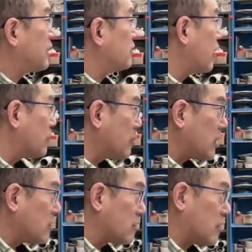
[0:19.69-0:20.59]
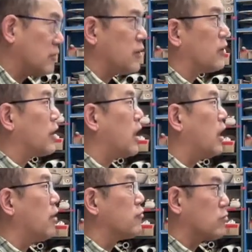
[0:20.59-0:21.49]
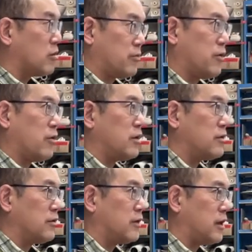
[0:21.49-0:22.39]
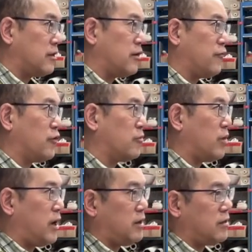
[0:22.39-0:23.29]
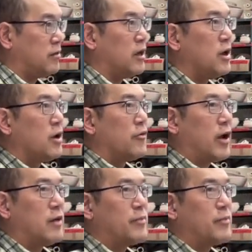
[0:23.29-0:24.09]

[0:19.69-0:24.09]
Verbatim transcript: Because everybody starts there and everyone progresses at different rates right?